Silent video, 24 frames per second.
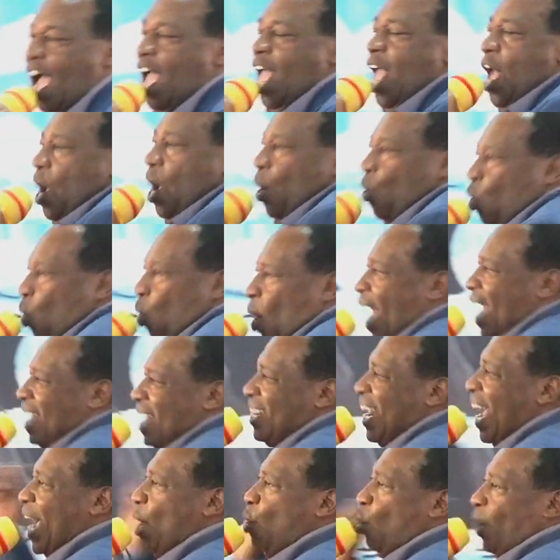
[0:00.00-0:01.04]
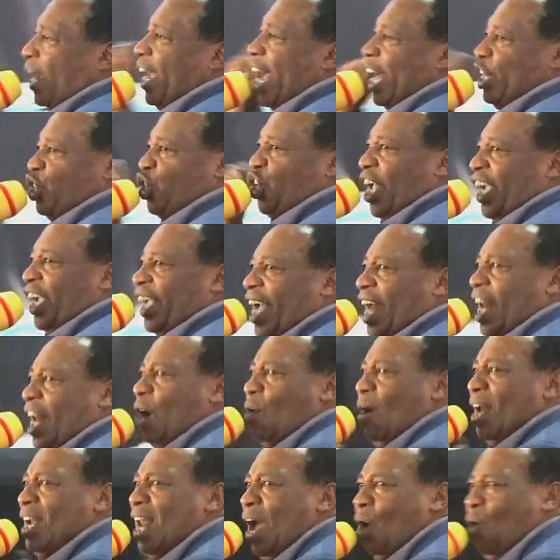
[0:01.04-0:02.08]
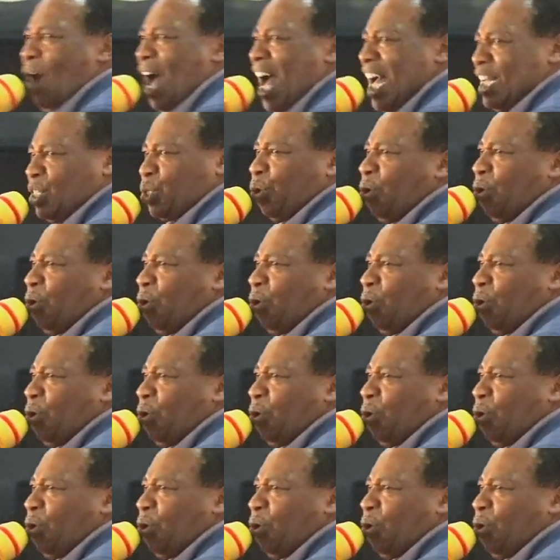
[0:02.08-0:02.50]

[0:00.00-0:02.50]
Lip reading: Uenda ukashekelewa na watu.